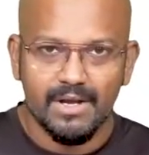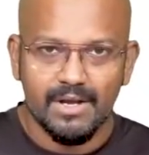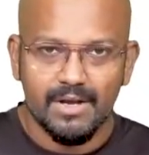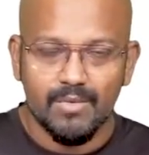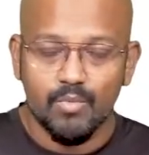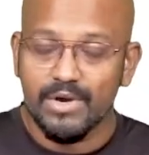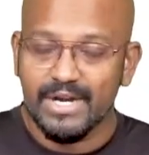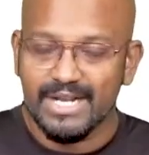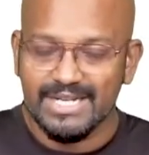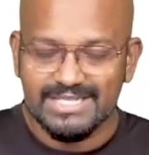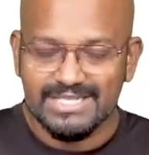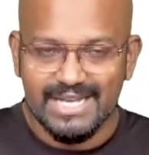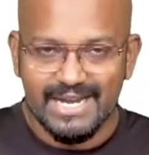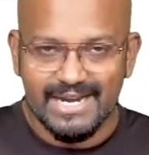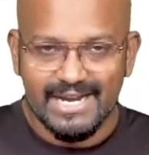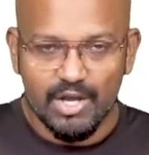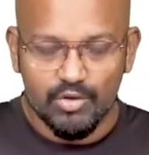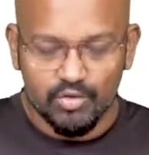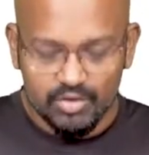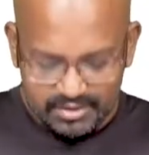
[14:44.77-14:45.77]
What
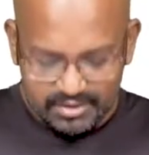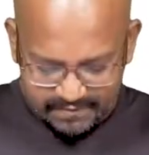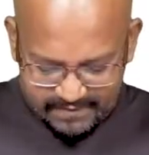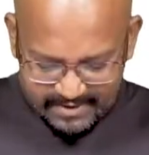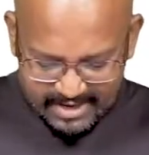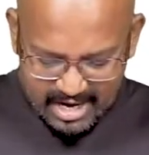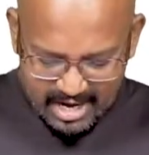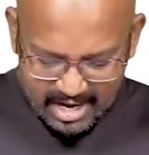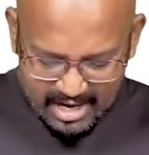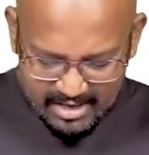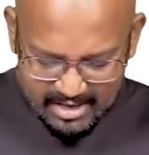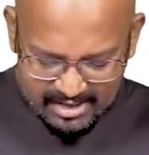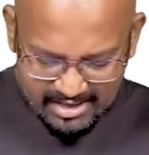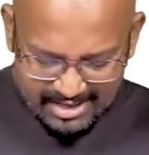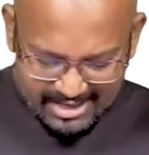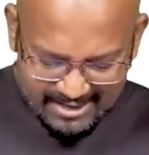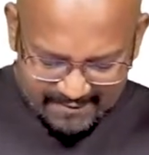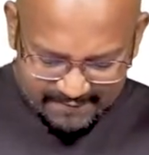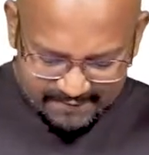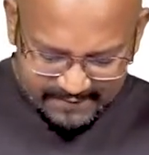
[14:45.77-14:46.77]
exactly are those FEGAR?
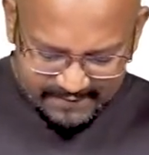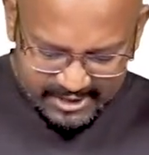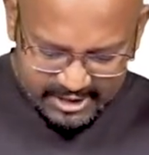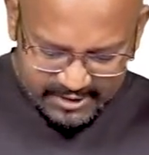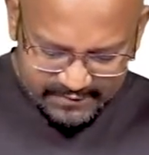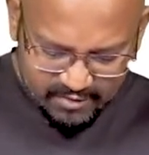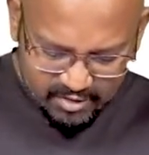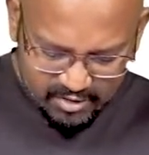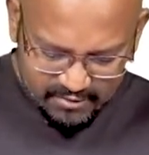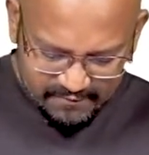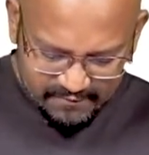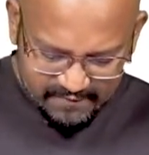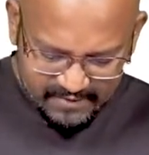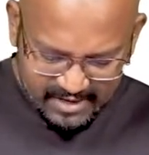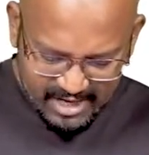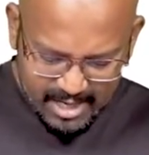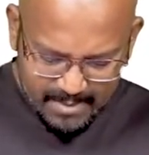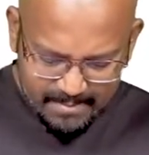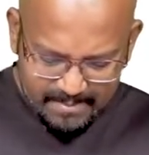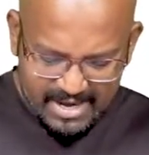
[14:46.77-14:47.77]
F is for
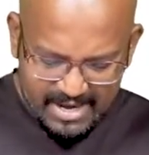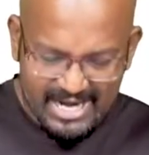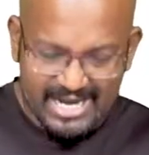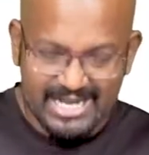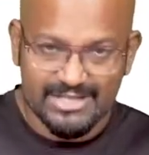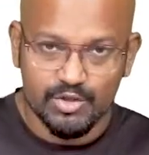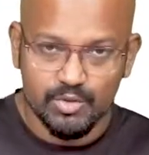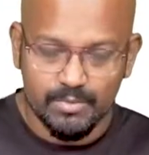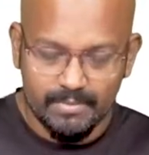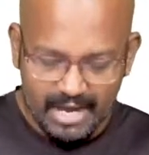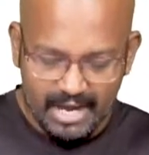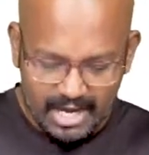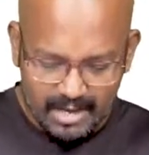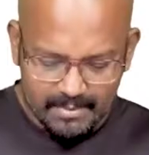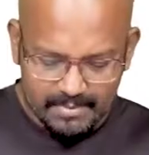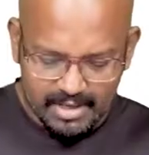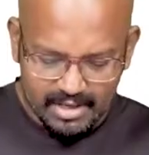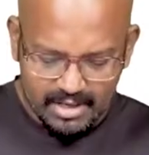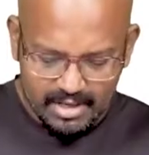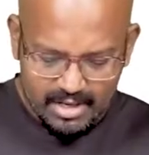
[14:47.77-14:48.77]

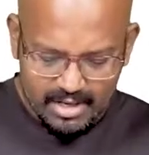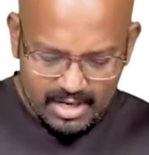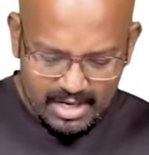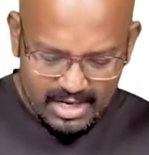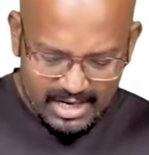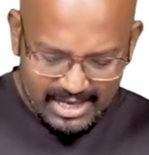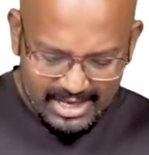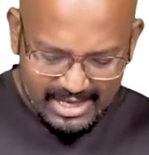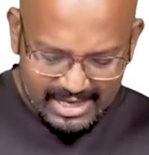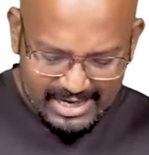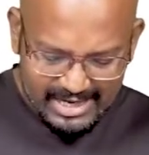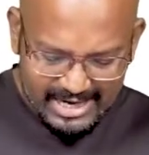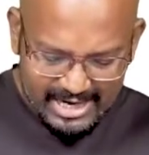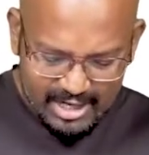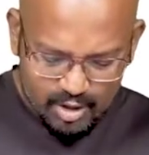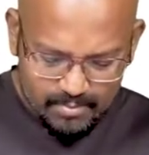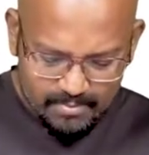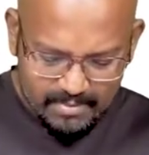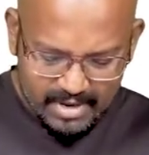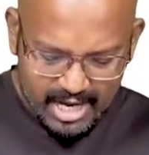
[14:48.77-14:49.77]
framenezumab,
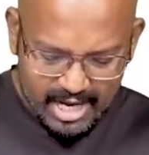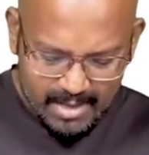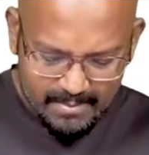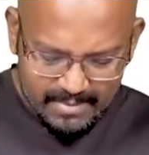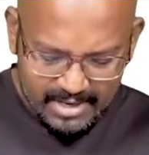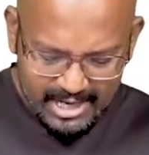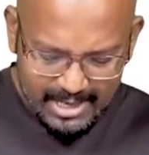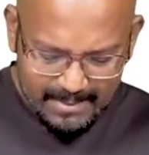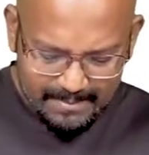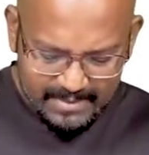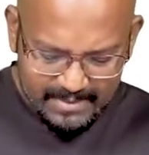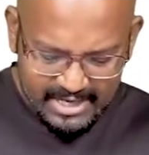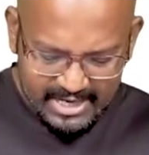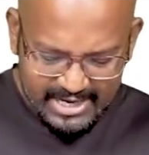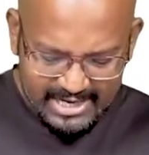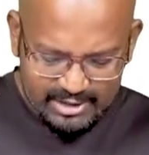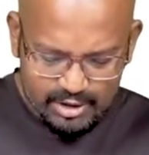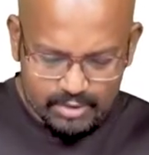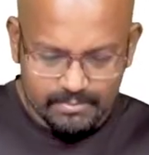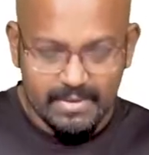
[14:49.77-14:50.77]
erenumab,
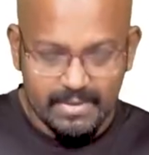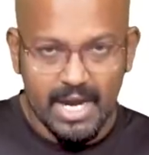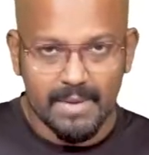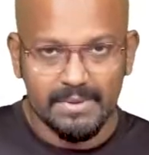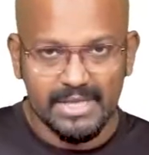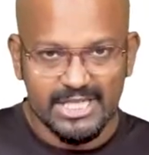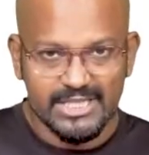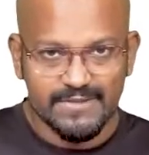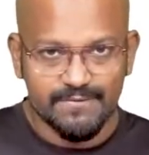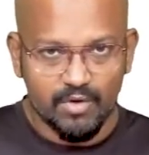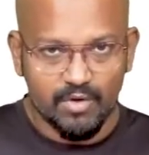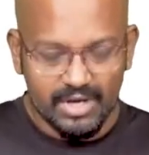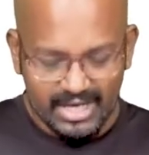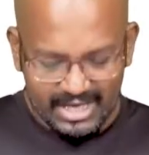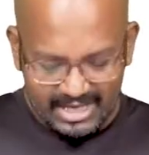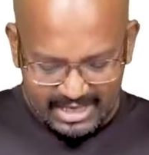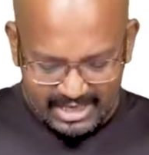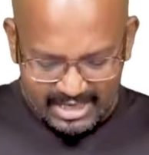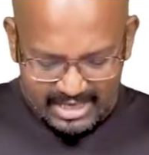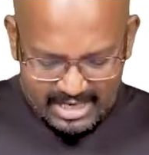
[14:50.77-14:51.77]
eptinezumab, that is for
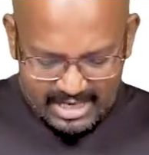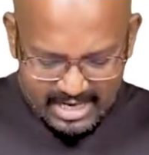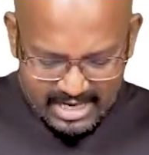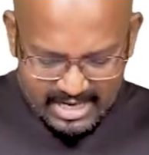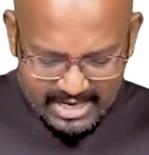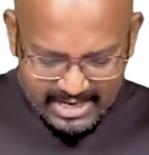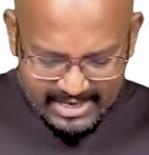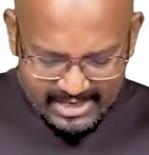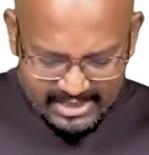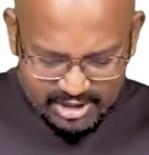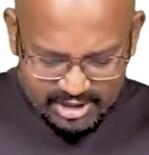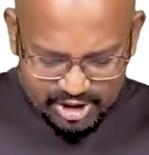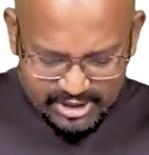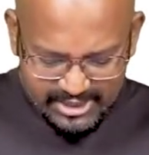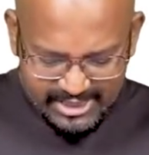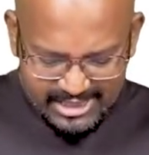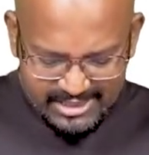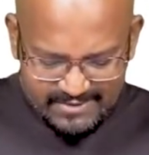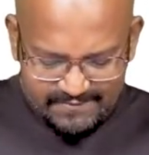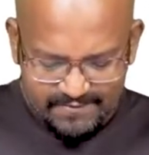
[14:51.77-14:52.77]
E, and
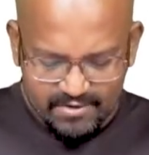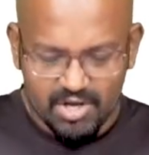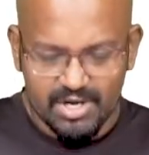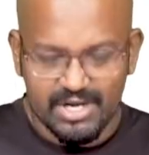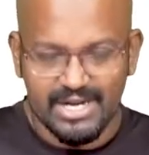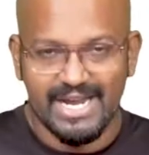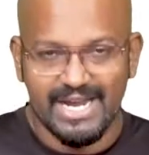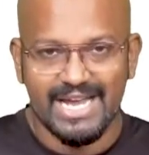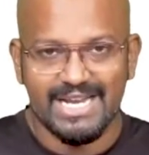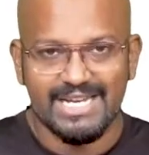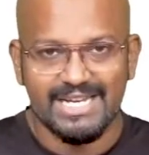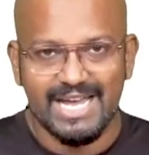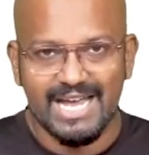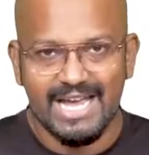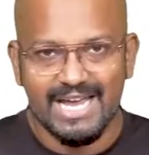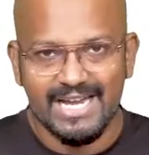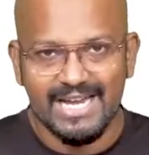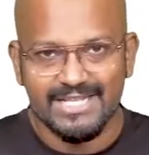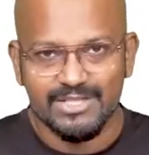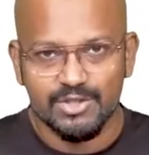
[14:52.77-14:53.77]
G is for
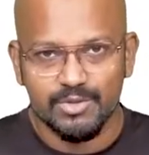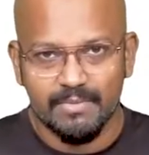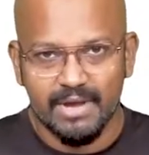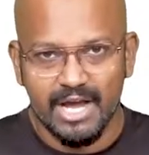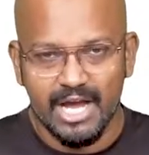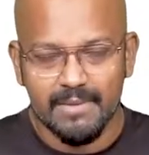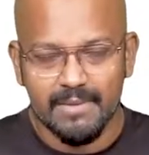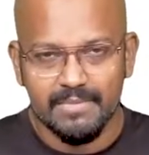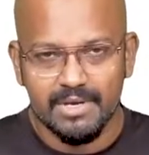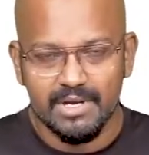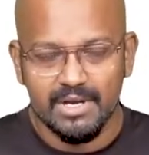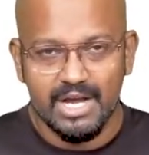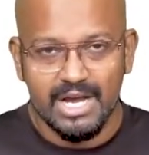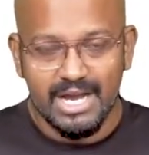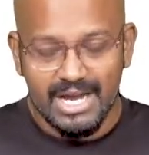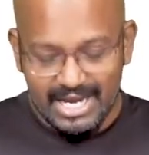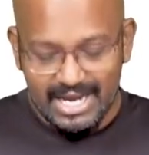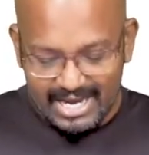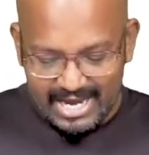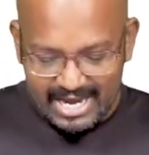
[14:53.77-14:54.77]
galcanezumab.
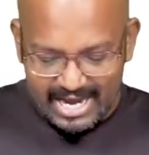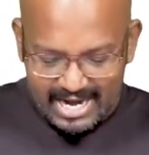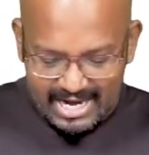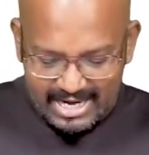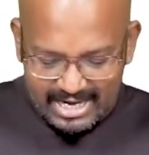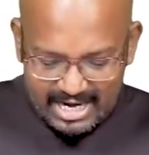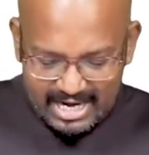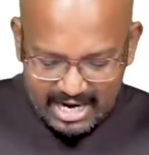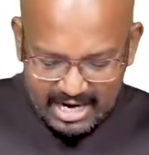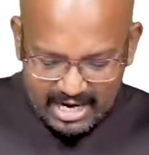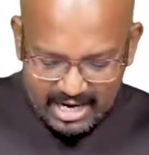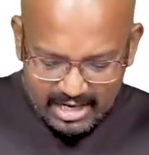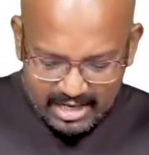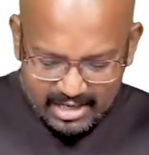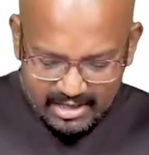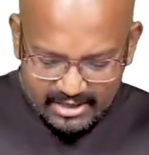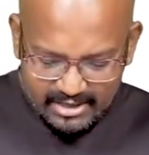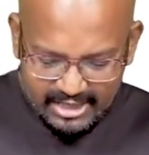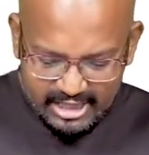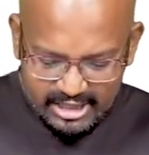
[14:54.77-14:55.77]
A and
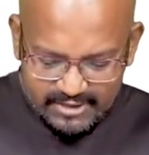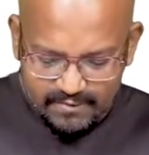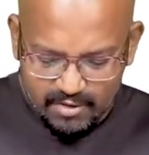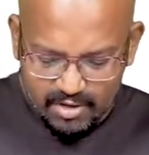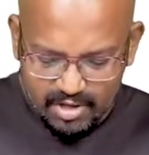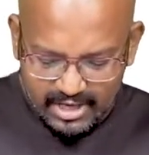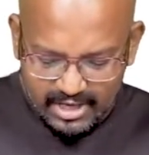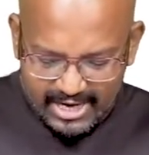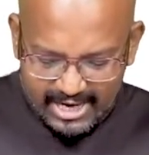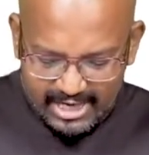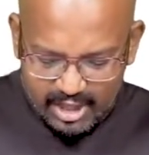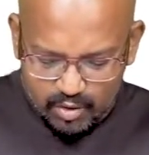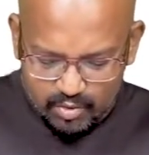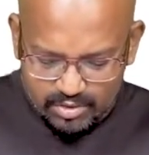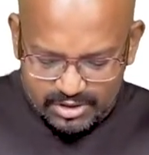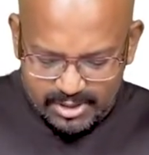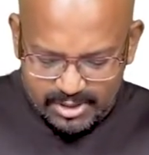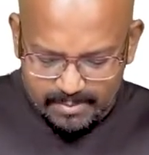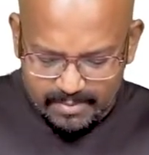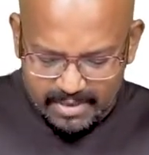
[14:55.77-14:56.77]
R is for
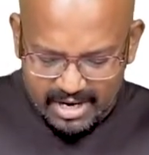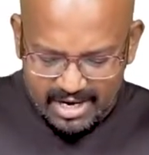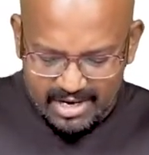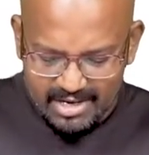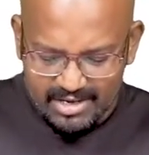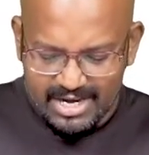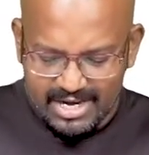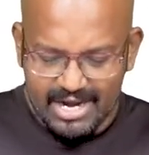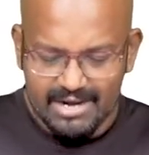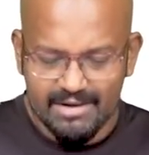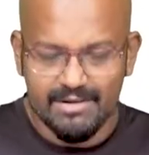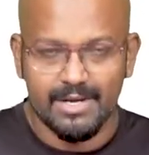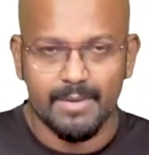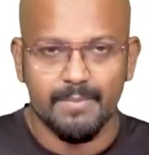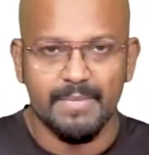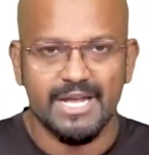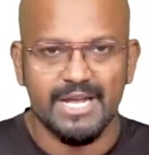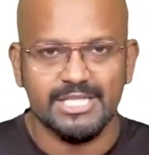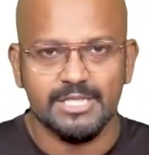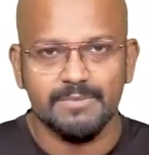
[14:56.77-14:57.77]
atogepant and
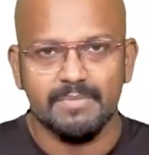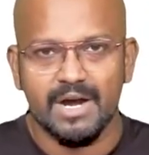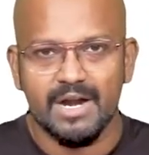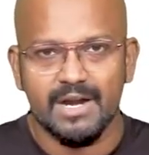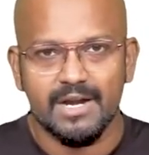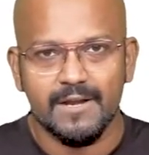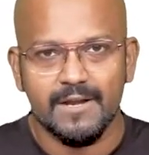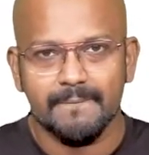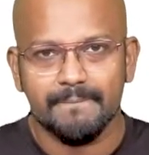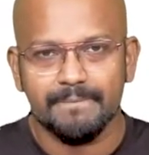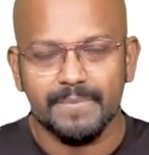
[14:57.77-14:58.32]
rimegepant.